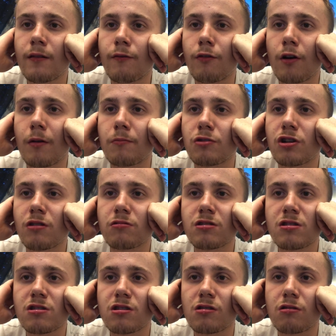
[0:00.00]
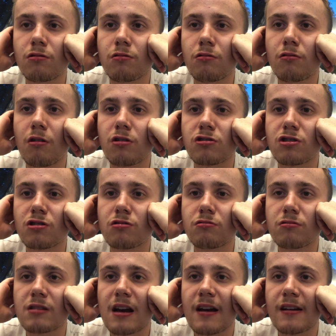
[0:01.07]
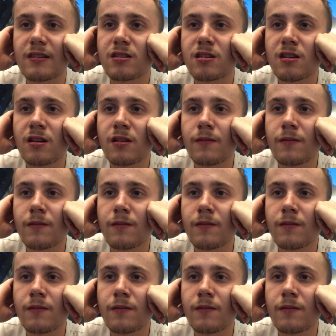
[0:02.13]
from Charlton School on school days.